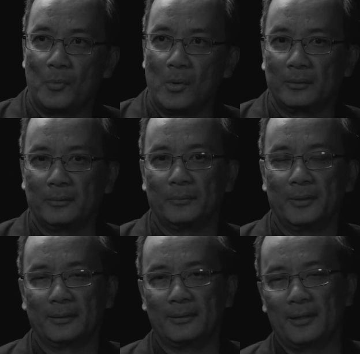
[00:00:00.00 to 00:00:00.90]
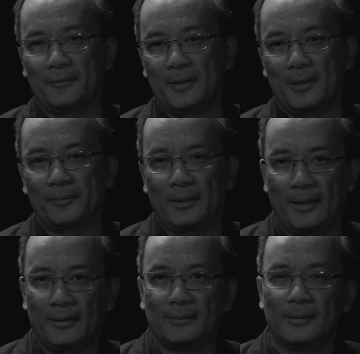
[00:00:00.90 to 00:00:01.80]
water. We're not going to have enough
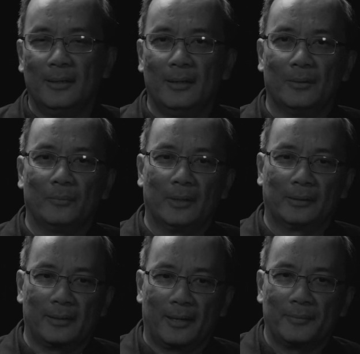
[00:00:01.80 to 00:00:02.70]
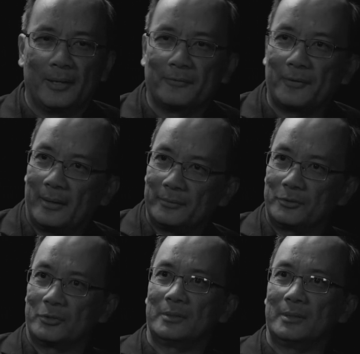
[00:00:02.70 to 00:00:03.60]
land. We're not going to have enough
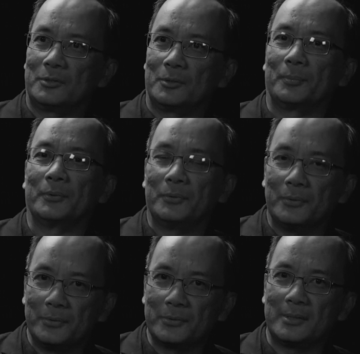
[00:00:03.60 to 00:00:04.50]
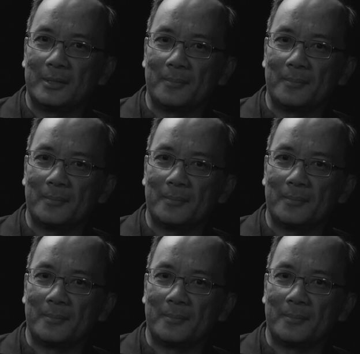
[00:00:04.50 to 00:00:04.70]
energy to produce the